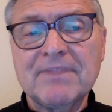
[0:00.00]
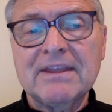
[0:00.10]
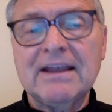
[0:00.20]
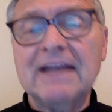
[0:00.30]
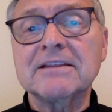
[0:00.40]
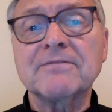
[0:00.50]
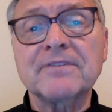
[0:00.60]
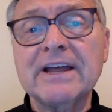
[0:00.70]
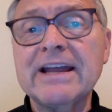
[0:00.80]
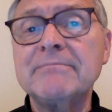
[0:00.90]
and the
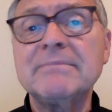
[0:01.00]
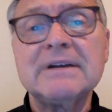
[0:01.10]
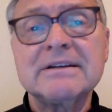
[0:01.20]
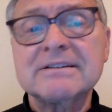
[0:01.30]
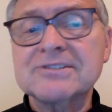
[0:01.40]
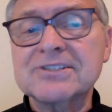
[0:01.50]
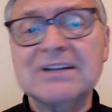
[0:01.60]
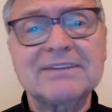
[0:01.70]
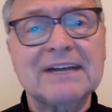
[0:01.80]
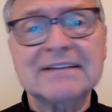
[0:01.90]
flame
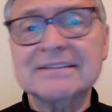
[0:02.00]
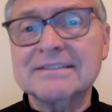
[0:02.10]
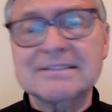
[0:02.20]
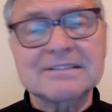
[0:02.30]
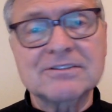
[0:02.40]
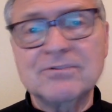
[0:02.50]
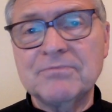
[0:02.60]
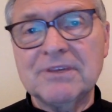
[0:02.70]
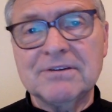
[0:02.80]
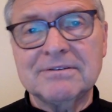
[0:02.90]
shall not consume
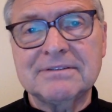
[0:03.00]
you."